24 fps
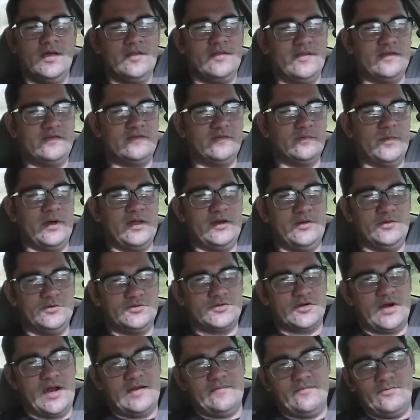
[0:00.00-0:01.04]
This is my new
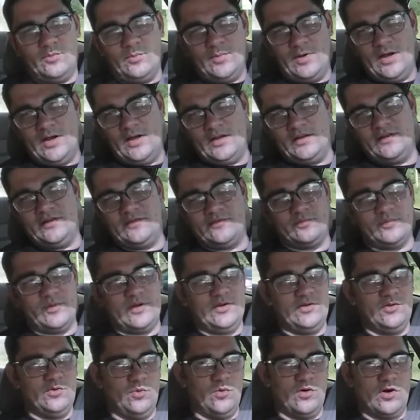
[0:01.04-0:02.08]
travel mod. This is my
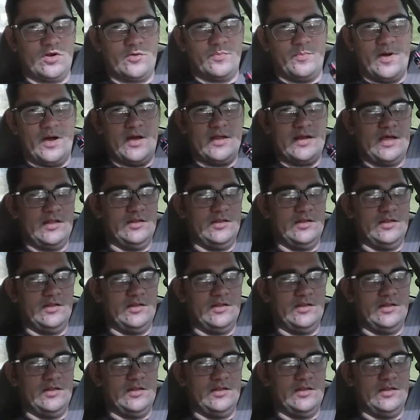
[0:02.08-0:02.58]
new work mod.